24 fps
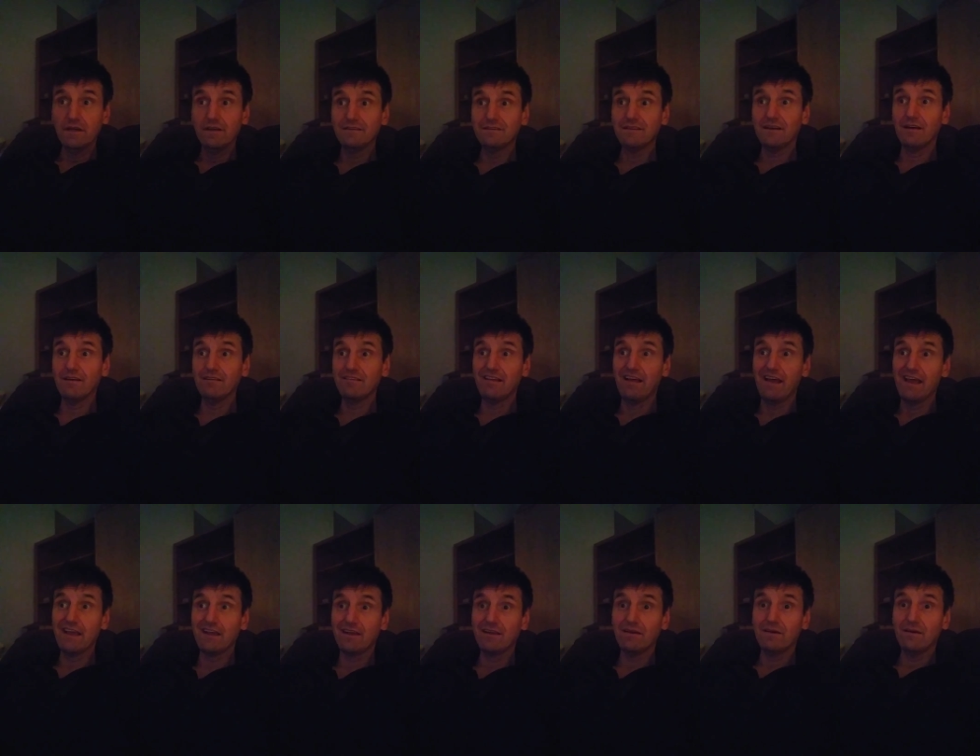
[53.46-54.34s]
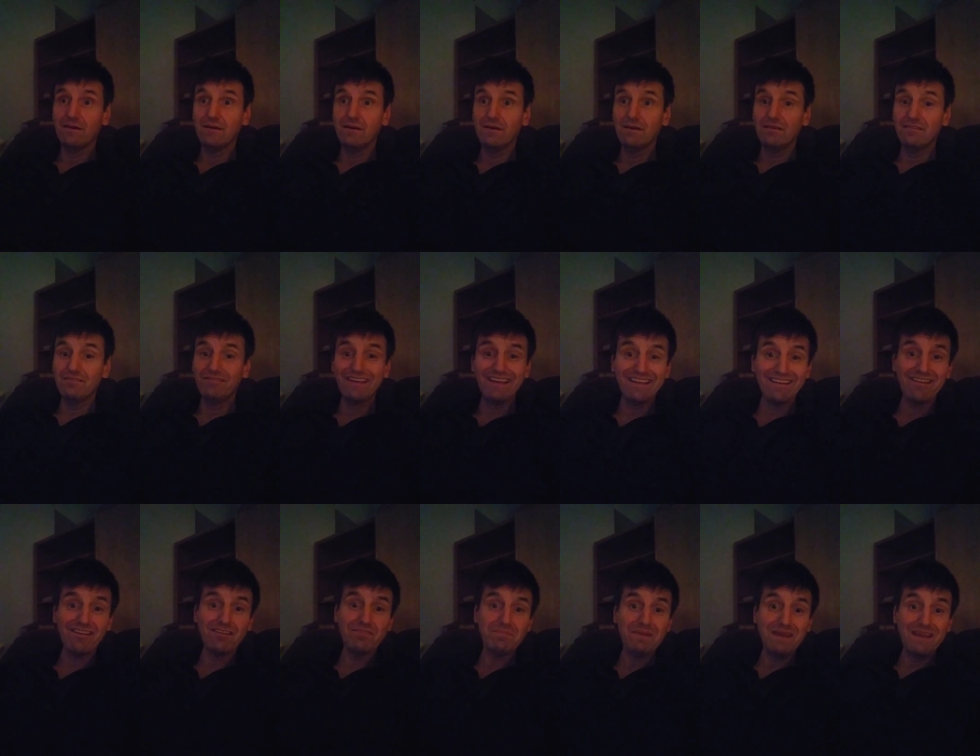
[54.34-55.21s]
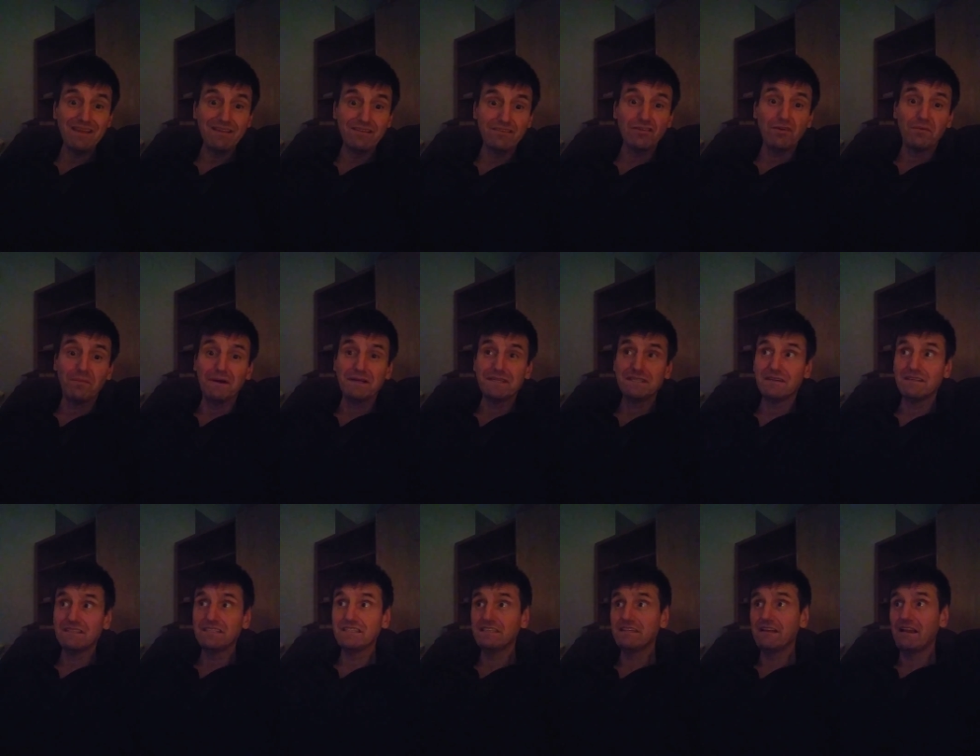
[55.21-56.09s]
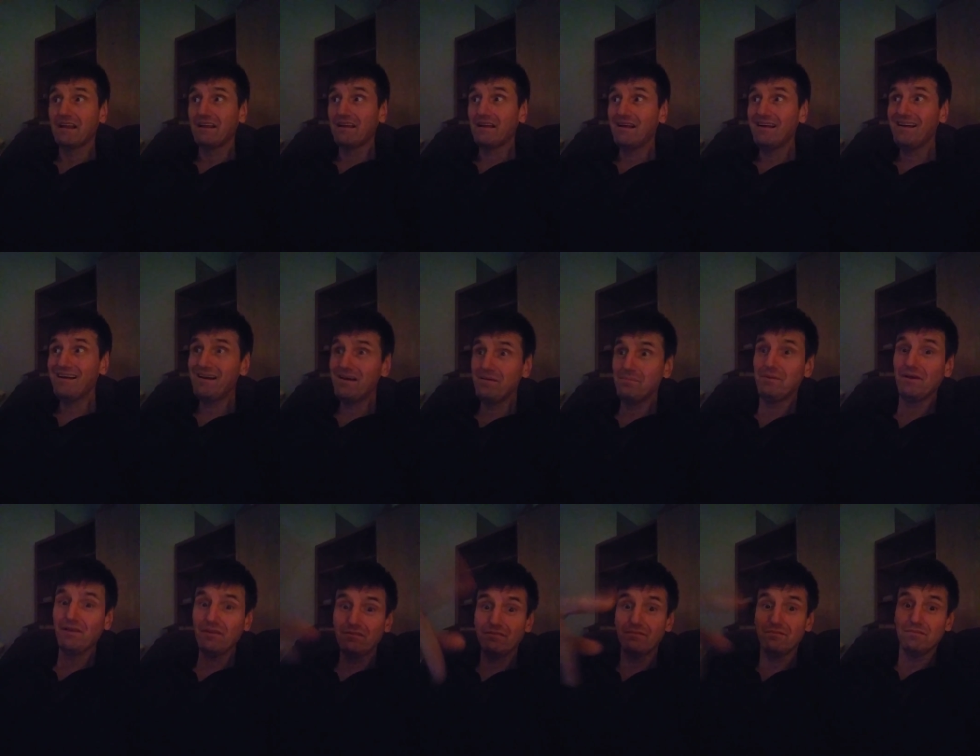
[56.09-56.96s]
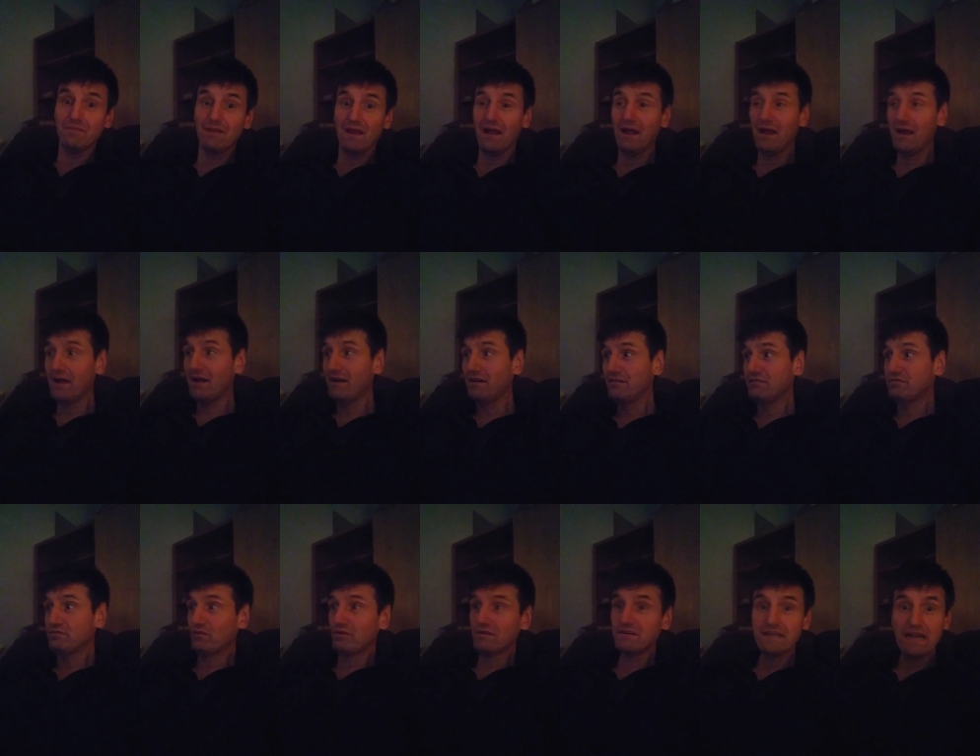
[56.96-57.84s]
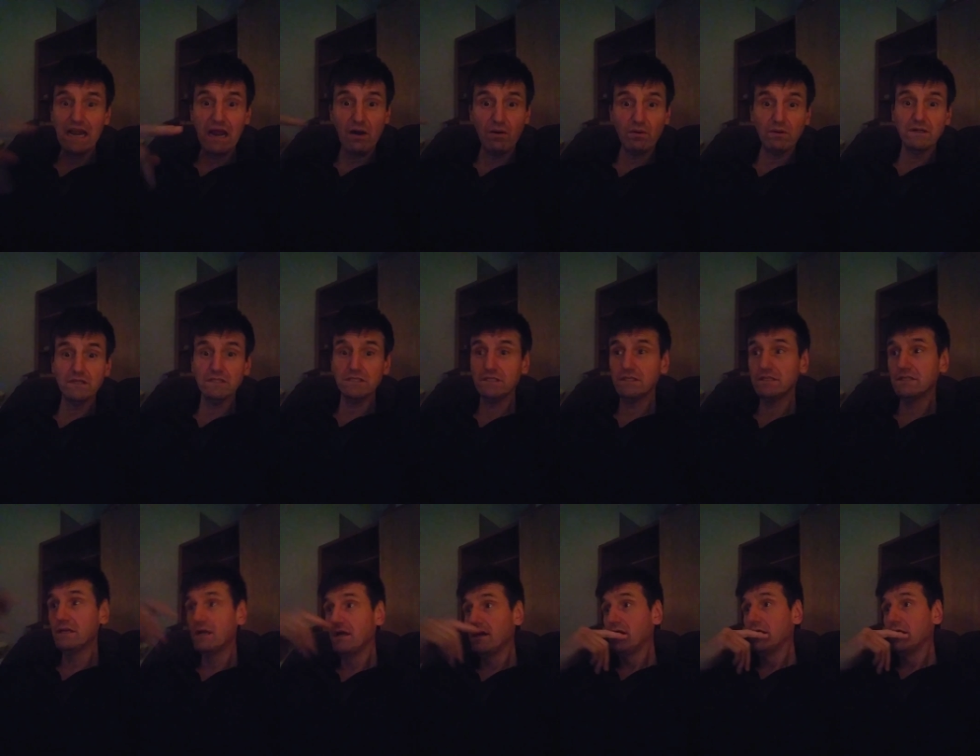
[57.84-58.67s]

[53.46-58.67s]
So I was like, because I was making so much, I was just like, uh, build uh, four towers,